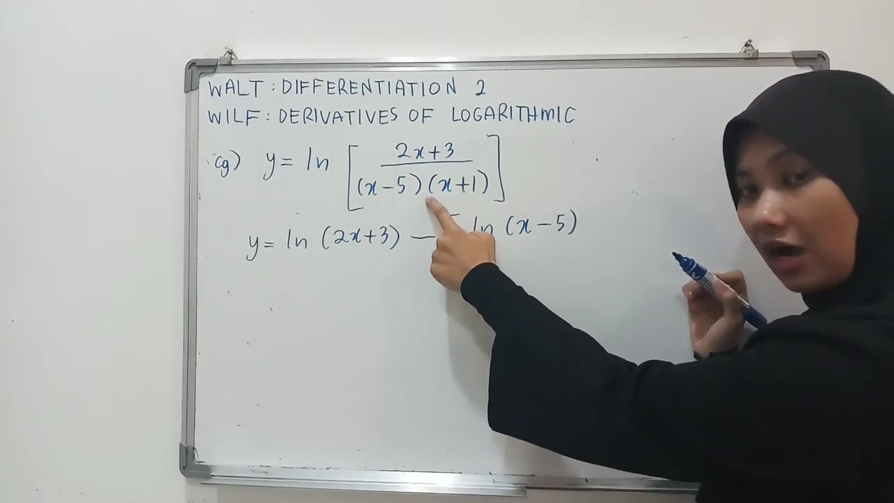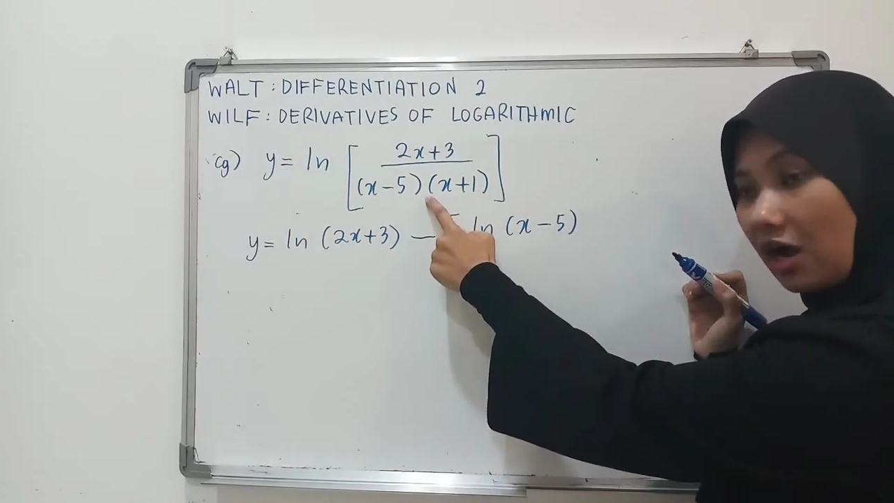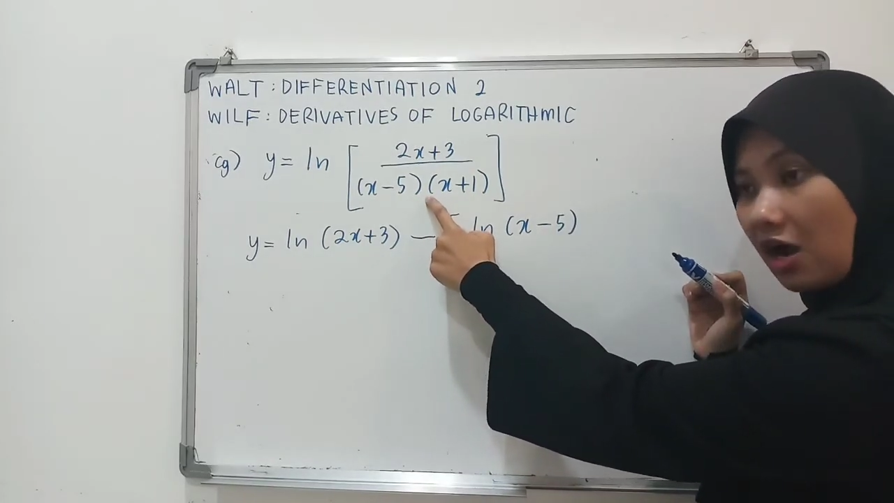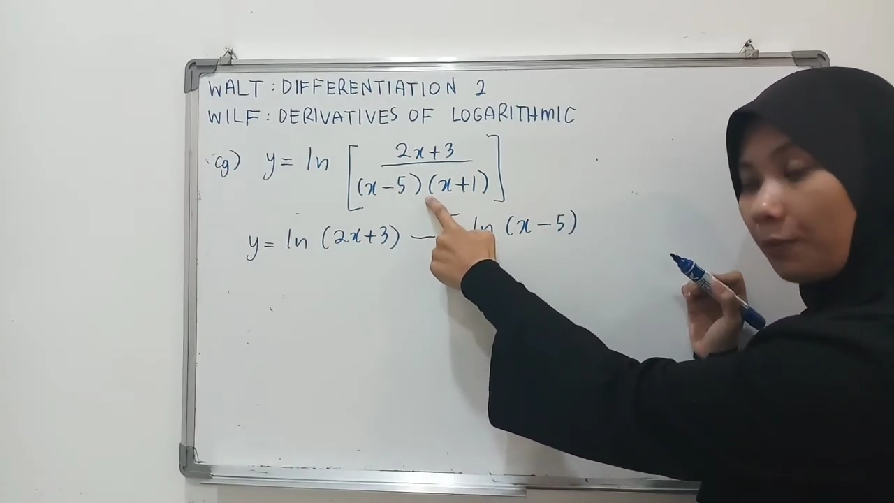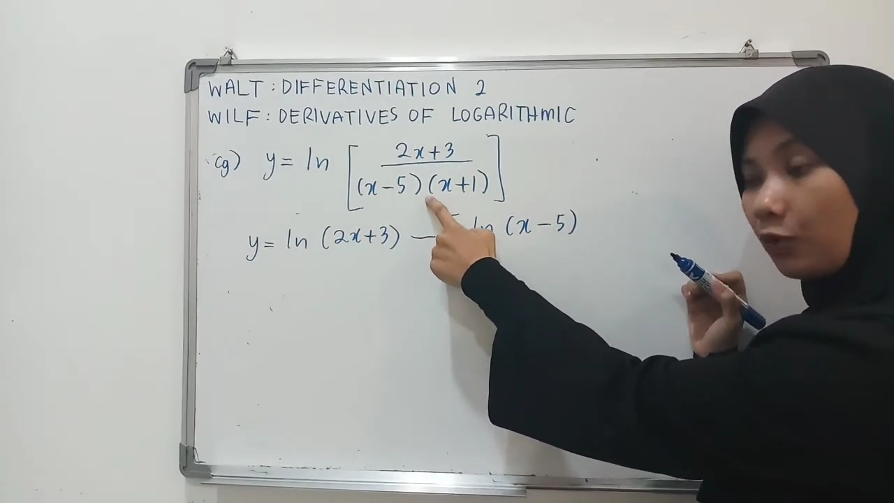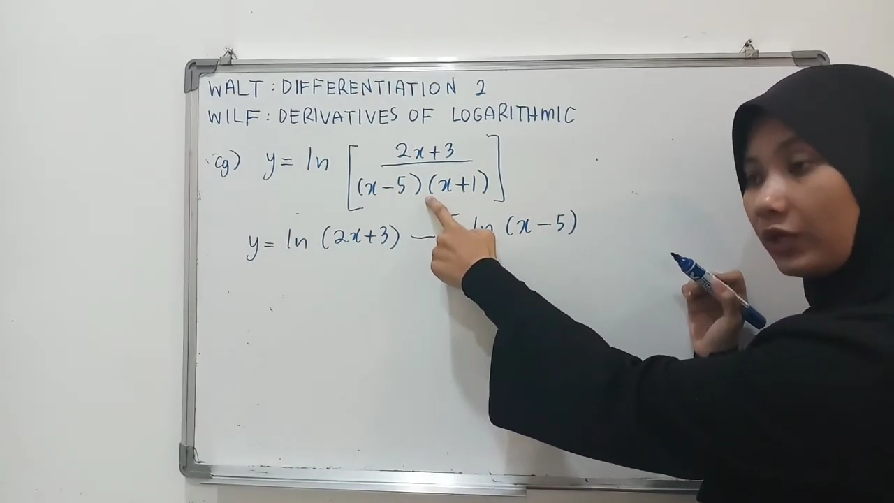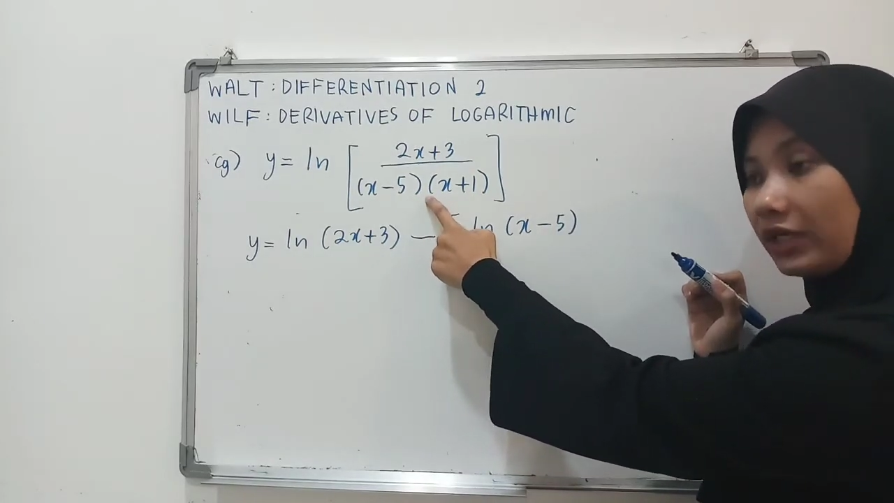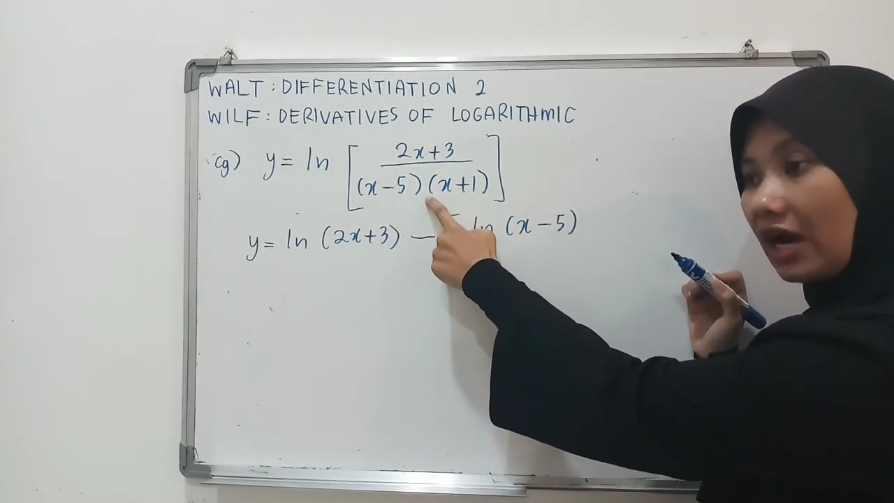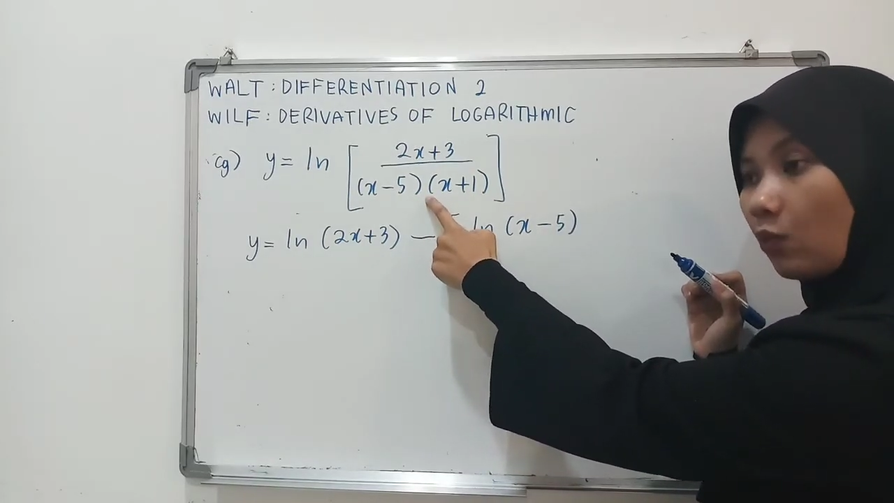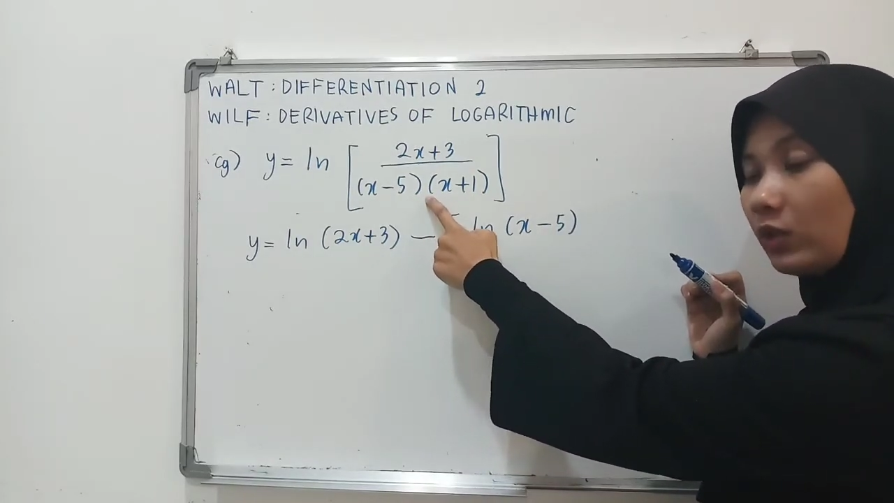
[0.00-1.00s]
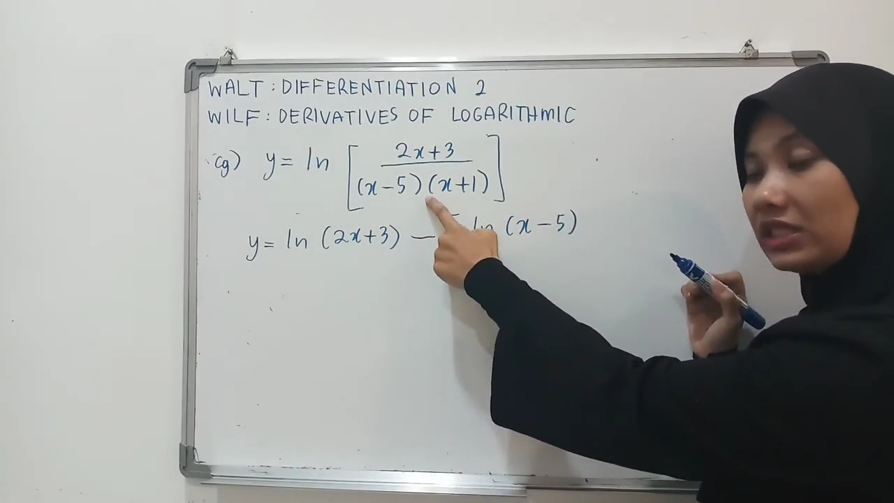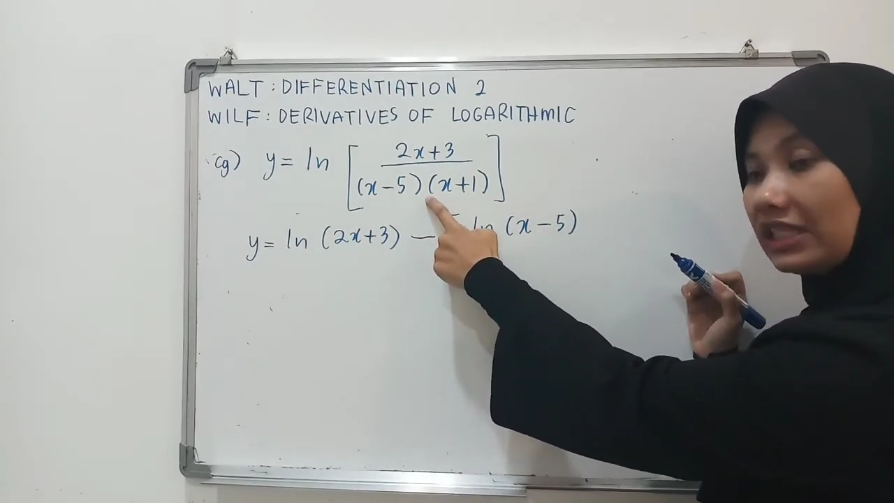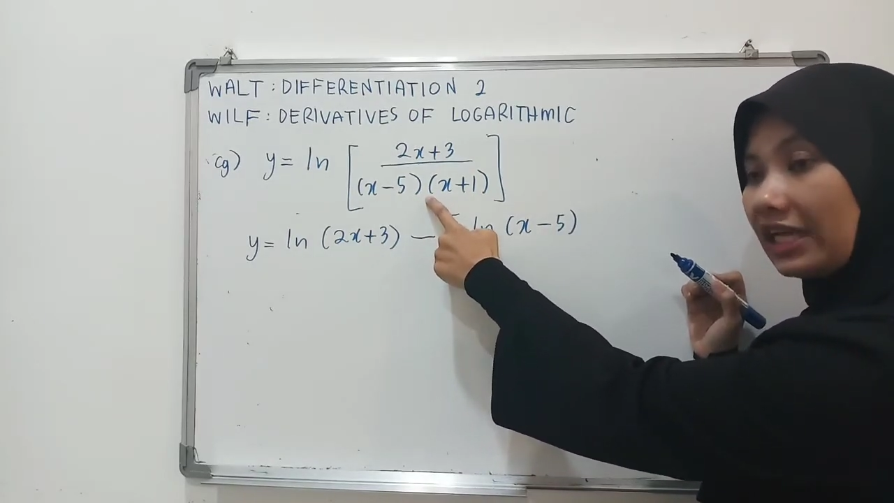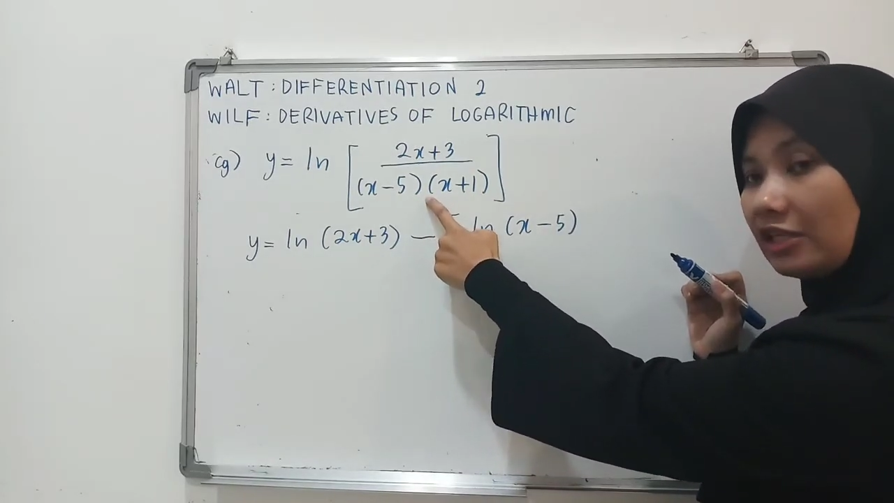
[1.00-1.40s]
Product we change